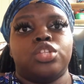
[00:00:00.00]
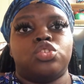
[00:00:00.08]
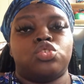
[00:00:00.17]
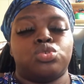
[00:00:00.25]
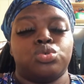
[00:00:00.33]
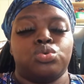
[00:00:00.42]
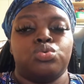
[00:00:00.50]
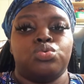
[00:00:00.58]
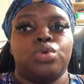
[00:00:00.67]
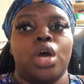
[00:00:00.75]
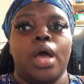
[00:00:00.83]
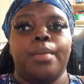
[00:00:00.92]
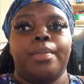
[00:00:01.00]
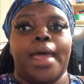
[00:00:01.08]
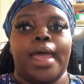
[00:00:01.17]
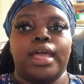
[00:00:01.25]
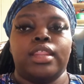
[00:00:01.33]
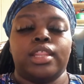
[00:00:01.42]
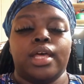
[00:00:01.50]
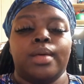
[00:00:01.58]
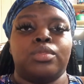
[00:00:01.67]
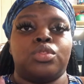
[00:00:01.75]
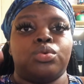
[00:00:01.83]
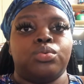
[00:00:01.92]
to pay
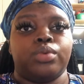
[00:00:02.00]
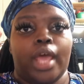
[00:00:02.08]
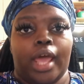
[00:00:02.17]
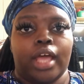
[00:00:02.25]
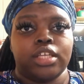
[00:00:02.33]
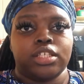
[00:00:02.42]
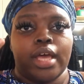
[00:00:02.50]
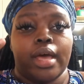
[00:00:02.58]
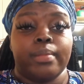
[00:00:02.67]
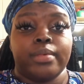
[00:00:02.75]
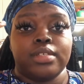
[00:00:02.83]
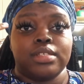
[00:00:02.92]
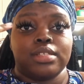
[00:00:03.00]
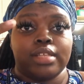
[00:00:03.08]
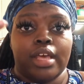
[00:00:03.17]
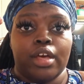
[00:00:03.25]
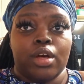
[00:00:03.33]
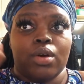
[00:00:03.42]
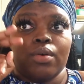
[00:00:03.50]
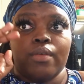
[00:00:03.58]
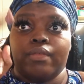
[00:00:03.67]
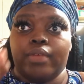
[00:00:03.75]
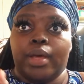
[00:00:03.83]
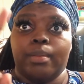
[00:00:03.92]
them through Cash App,
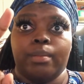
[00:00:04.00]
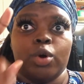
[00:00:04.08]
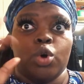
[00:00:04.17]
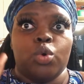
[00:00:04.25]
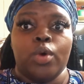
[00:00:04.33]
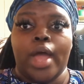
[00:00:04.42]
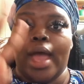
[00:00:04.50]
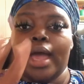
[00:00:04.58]
Zelle, Venmo,